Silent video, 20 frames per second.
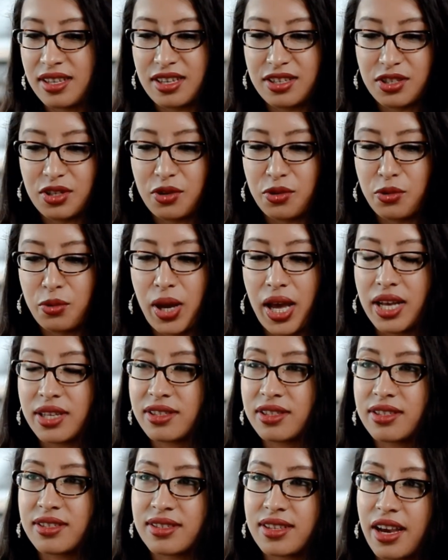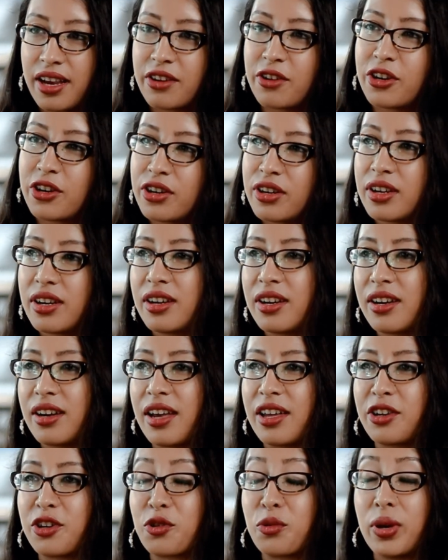So as a designer
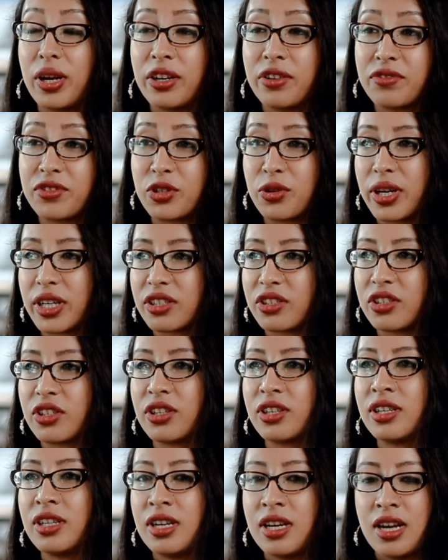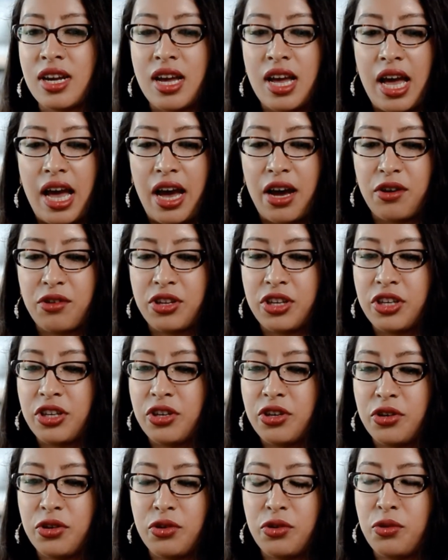and a creative director, how do
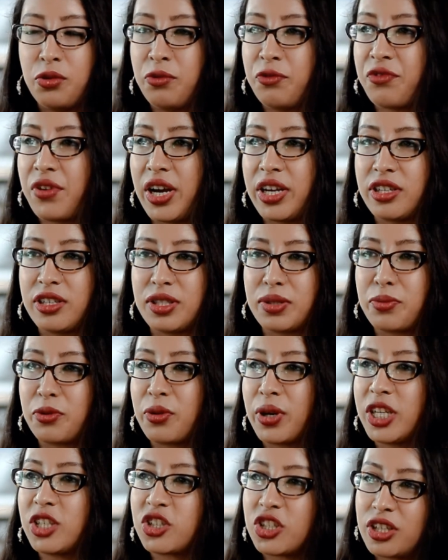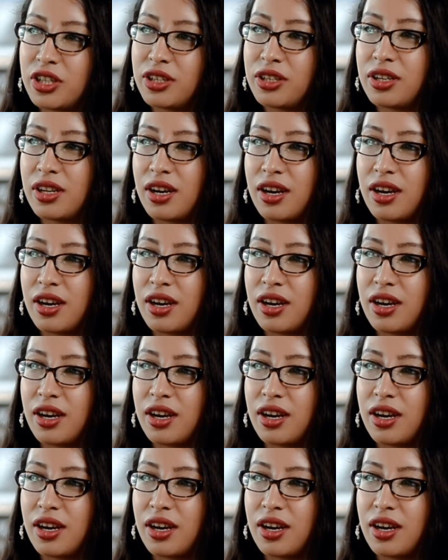you find inspiration?